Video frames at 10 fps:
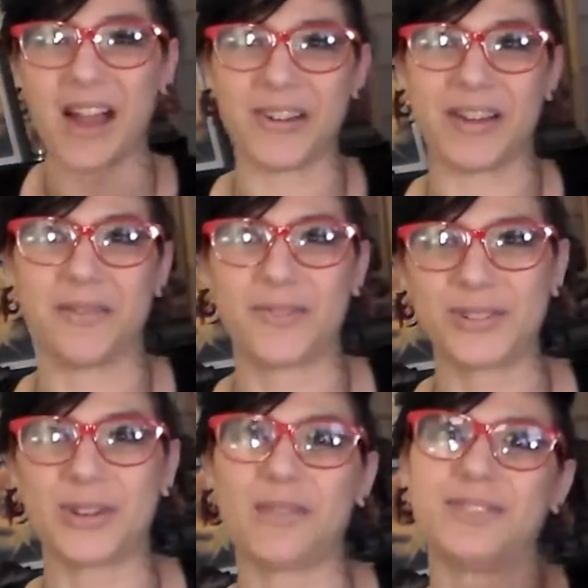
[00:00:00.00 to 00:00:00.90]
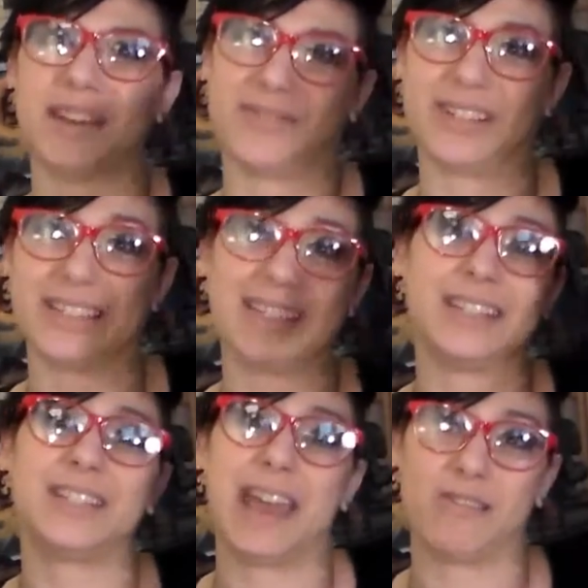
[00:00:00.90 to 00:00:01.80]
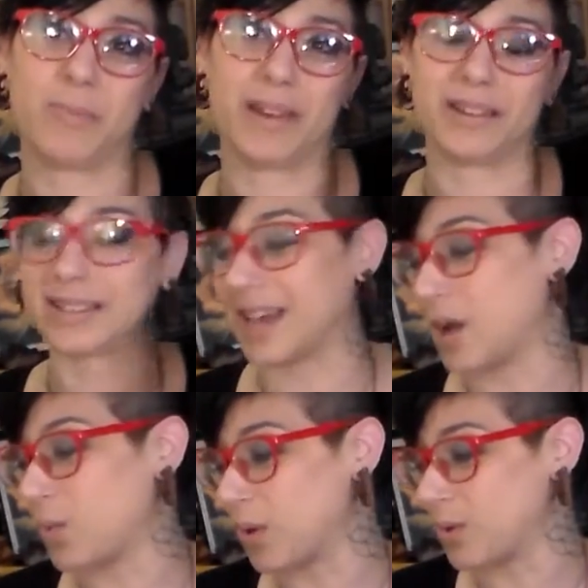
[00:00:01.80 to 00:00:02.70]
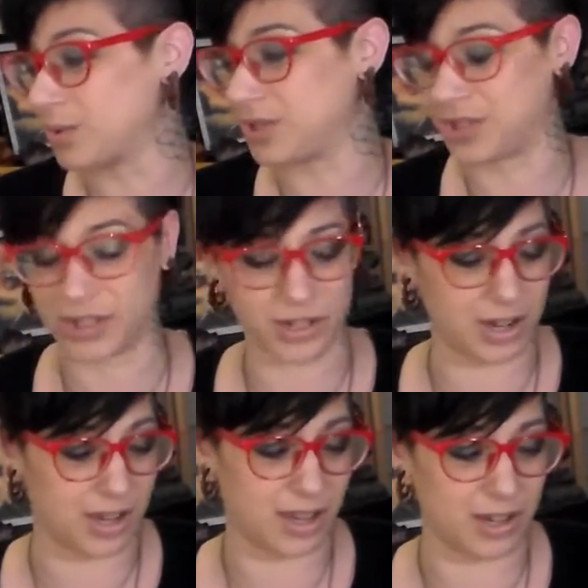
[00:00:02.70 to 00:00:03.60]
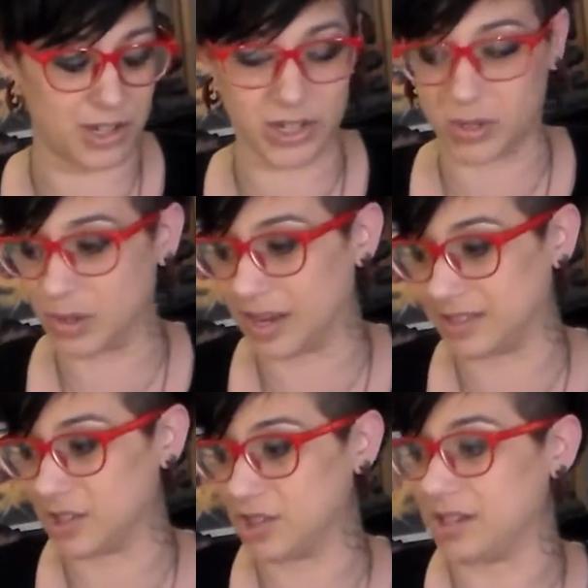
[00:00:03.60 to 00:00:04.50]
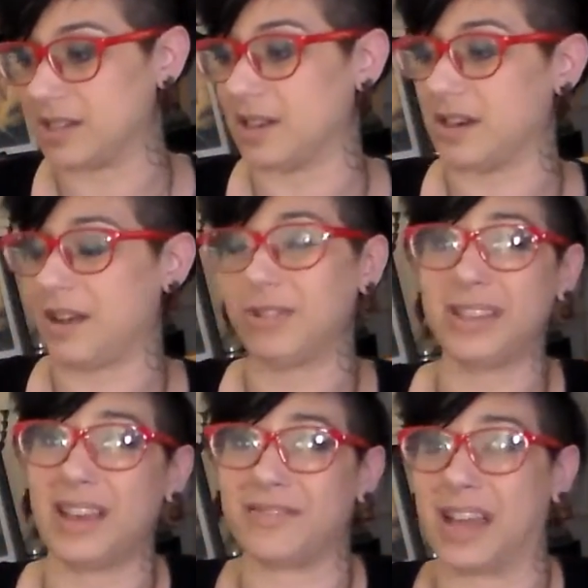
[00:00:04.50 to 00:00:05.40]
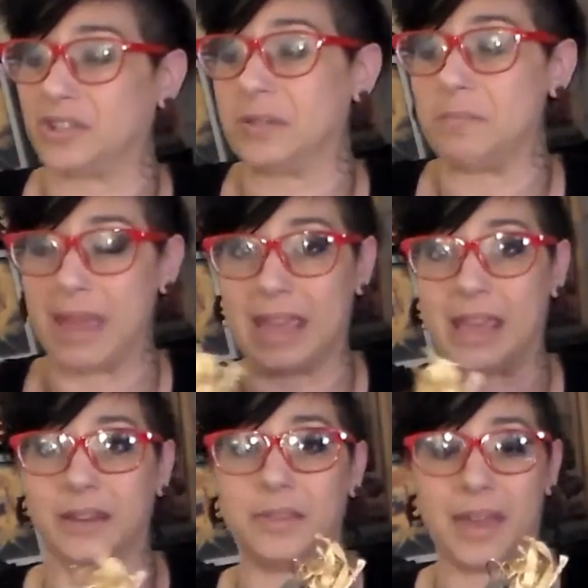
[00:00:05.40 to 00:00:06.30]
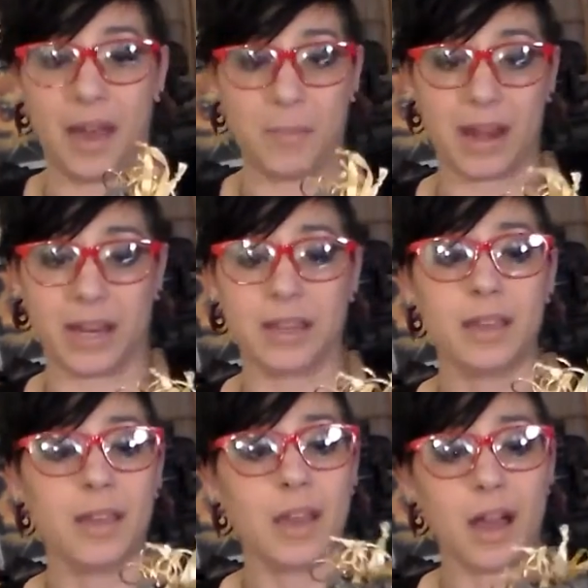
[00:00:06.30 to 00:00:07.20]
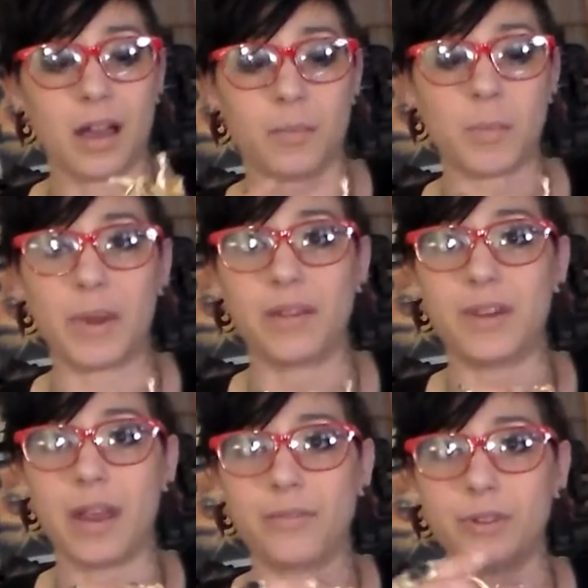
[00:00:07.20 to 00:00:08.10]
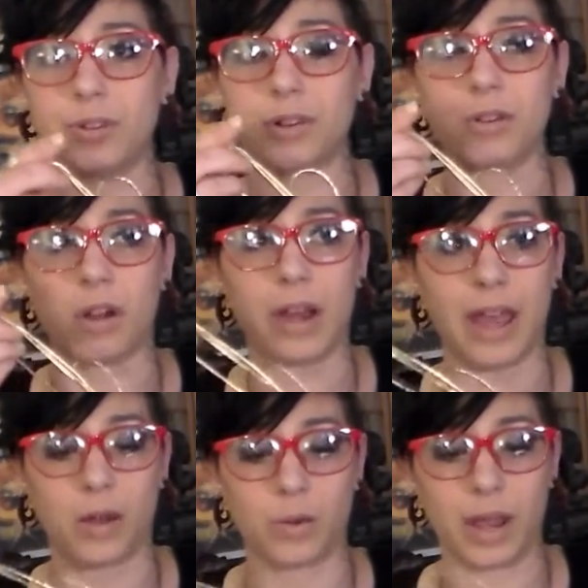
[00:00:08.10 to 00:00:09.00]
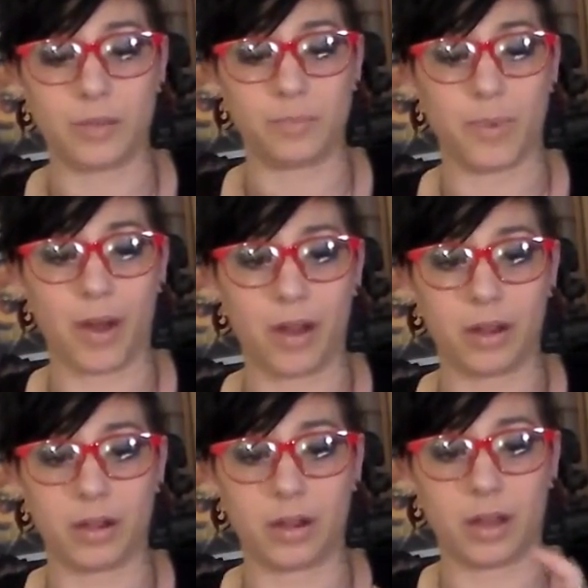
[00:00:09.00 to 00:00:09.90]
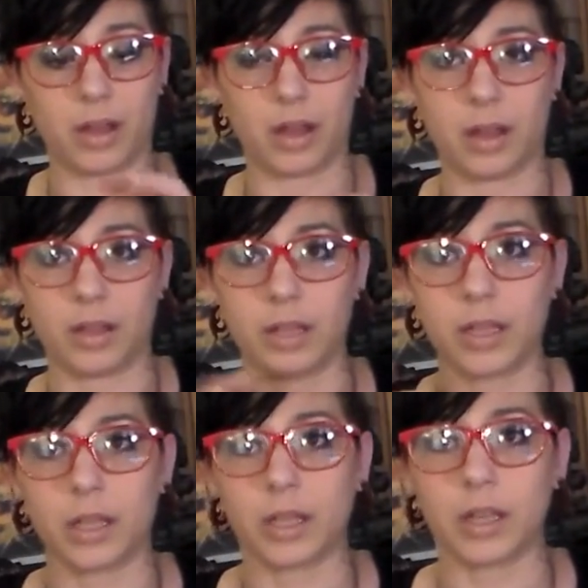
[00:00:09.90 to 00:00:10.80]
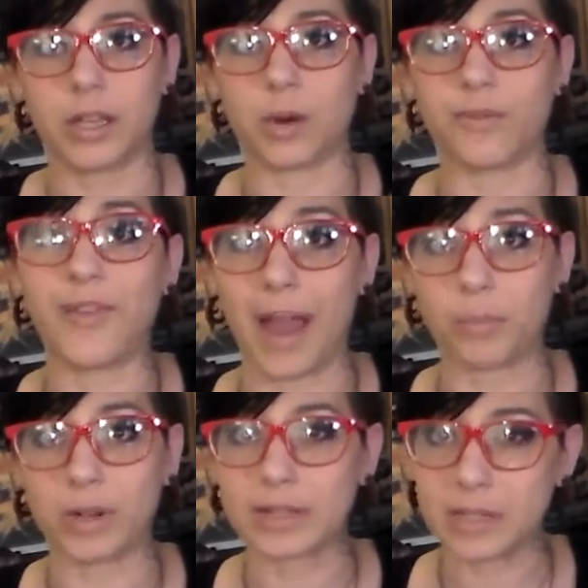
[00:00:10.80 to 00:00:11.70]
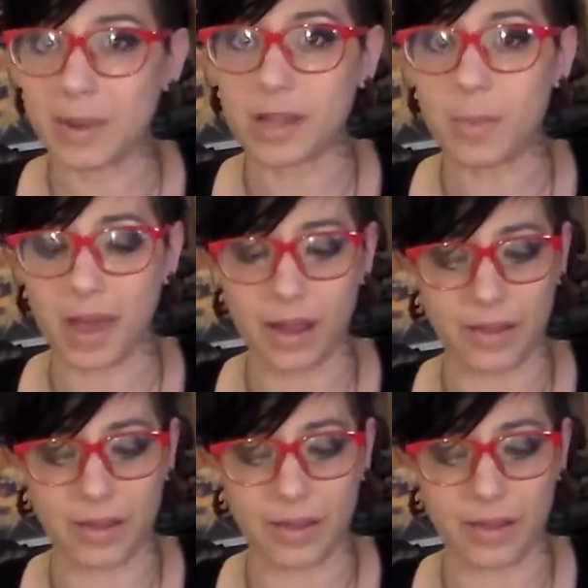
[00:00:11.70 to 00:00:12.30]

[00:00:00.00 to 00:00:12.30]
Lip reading: All right, first off, definitely tarot bags. I won't show you guys a shit ton. I really haven't actually made that many, but I've never gone out and bought fabric to make a bag.